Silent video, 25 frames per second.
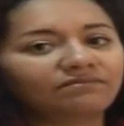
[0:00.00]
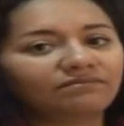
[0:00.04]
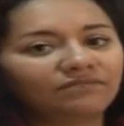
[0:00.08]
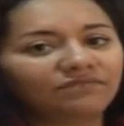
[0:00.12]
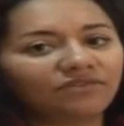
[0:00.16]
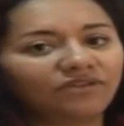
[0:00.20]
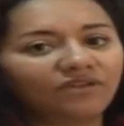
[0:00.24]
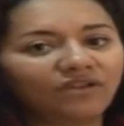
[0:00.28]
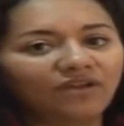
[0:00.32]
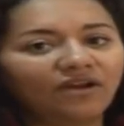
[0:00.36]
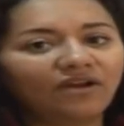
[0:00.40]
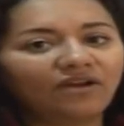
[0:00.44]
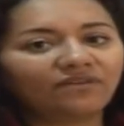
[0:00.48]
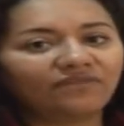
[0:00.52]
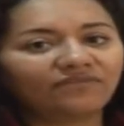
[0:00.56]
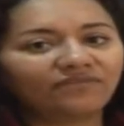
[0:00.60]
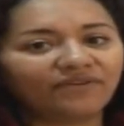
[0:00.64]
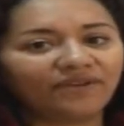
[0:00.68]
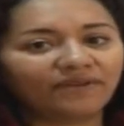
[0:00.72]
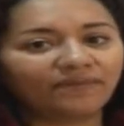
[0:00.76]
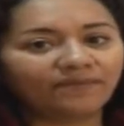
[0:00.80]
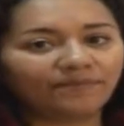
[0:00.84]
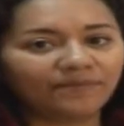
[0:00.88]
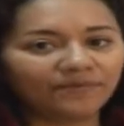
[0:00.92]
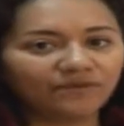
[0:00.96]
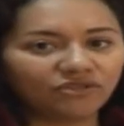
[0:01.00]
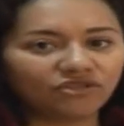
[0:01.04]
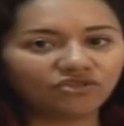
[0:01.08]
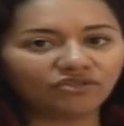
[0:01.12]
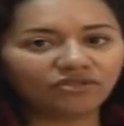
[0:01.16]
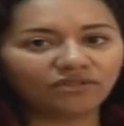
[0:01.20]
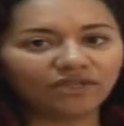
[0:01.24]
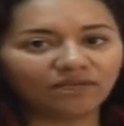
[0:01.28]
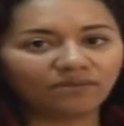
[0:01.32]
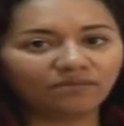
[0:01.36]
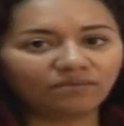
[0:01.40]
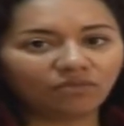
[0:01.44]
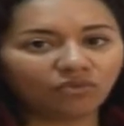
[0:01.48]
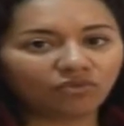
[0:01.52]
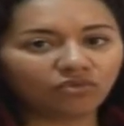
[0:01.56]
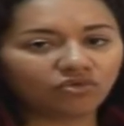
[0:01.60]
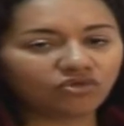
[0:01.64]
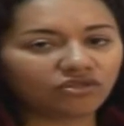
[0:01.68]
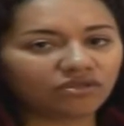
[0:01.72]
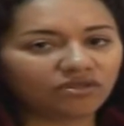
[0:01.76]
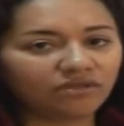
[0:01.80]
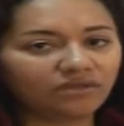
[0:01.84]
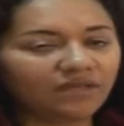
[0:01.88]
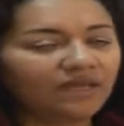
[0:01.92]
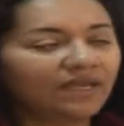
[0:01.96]
they are vibrational
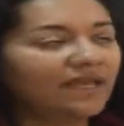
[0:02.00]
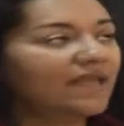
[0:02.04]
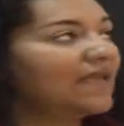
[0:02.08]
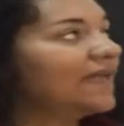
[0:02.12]
motion,